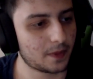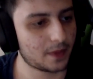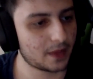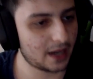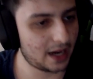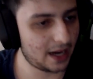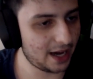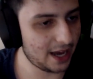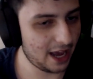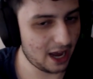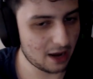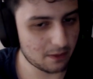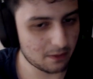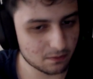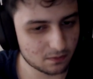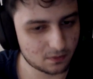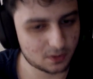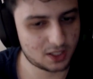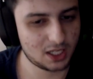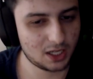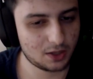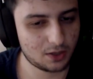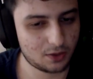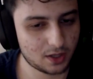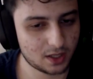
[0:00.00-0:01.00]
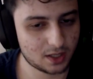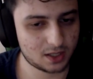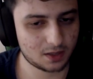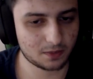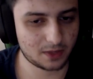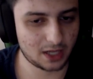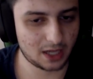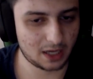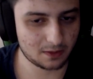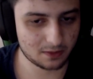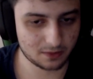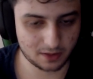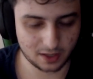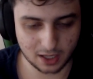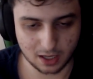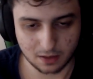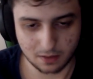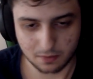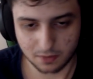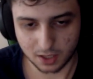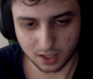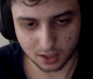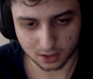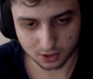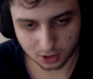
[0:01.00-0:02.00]
I am serious sometimes. Like, I'm
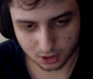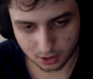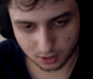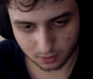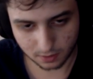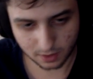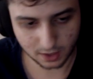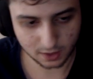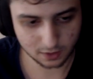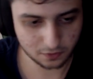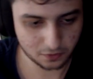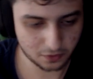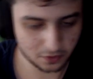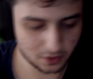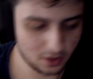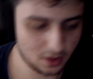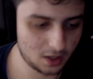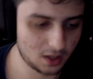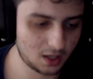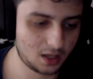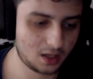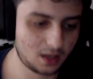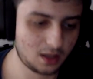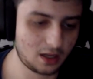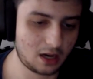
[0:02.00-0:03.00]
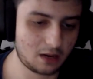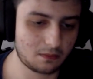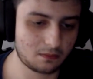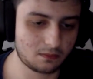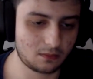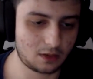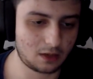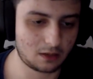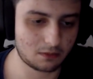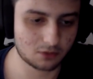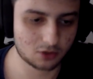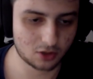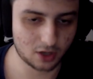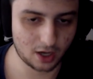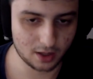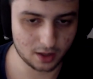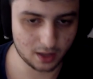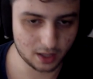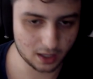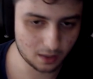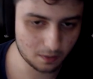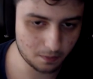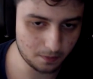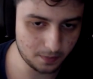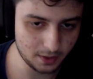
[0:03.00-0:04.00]
making a showcase for a unit. I'm trying to,
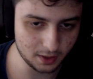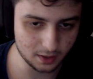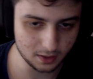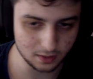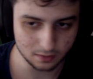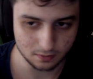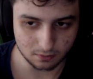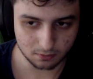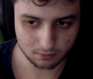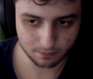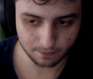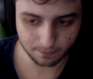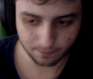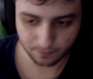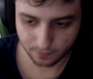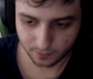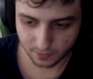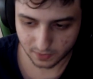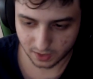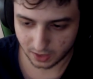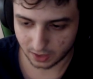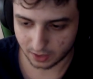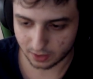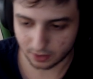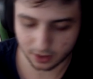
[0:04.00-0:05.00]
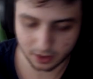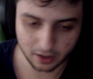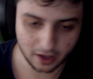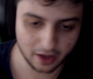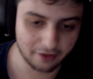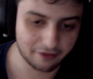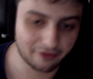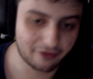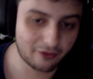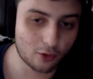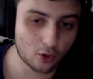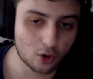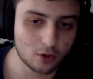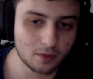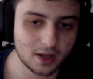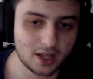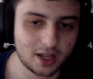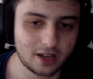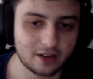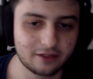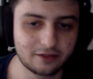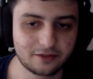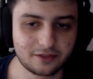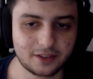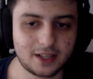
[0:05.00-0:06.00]
like, be
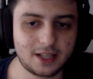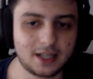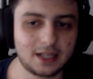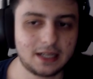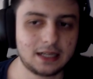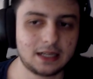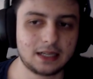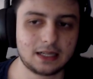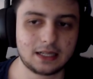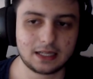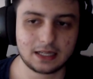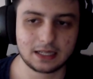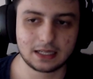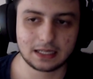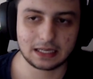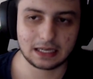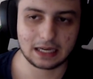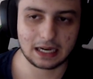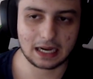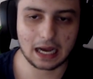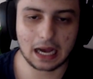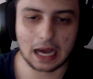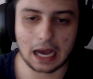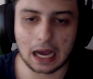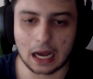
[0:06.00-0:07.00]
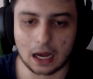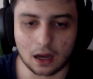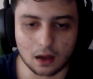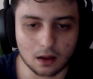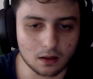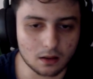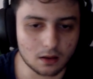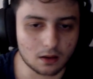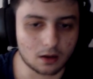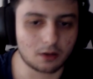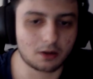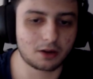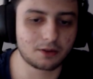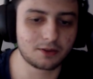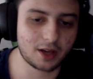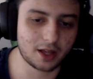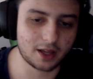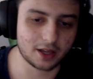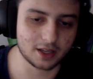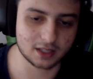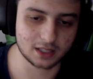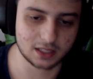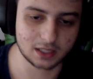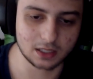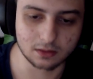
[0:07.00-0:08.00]
informative. I don't know. I'm
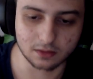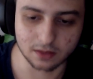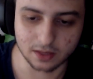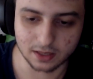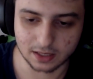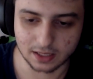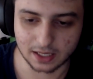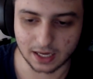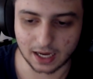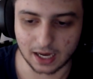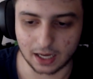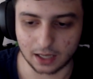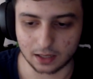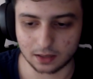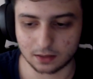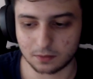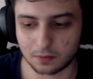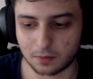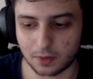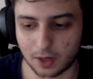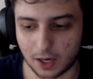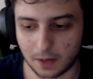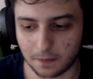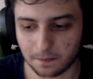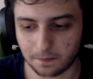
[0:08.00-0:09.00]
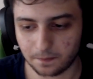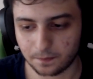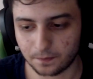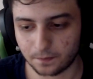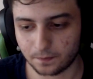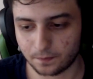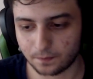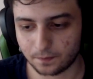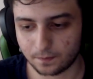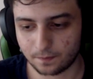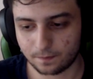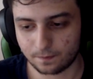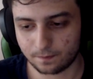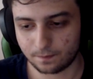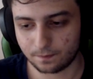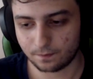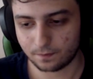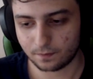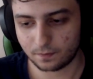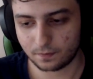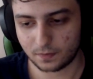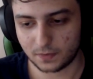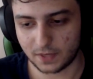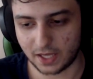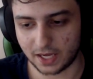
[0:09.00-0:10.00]
not a serious guy. But
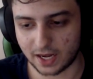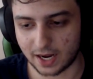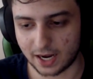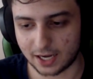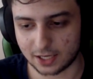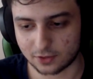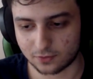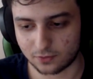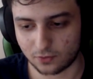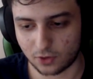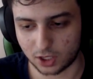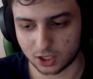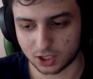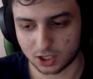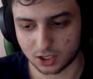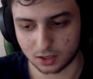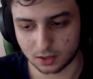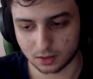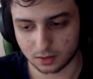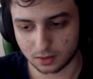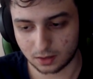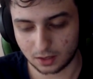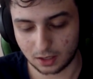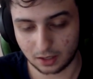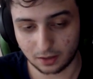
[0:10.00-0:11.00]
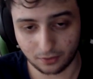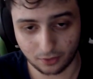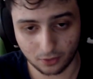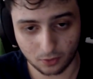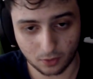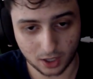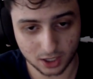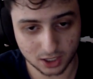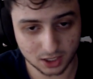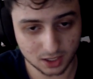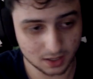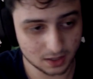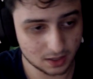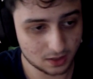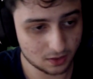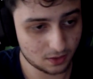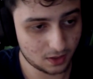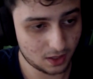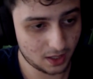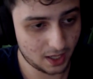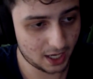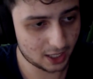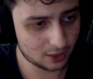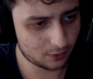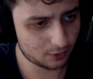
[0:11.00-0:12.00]
thank you guys for watching. If you watched until
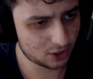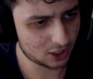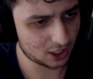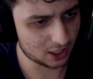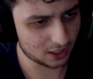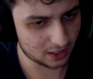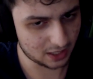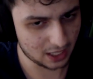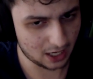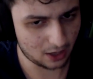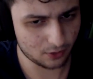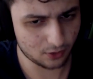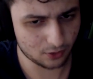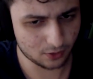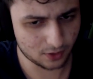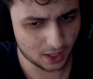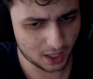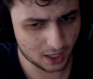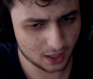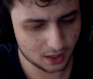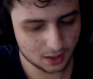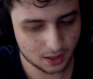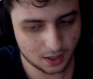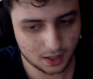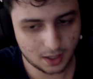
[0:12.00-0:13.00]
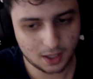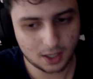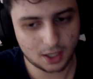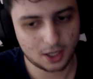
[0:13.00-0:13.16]
the end, which I doubt you did.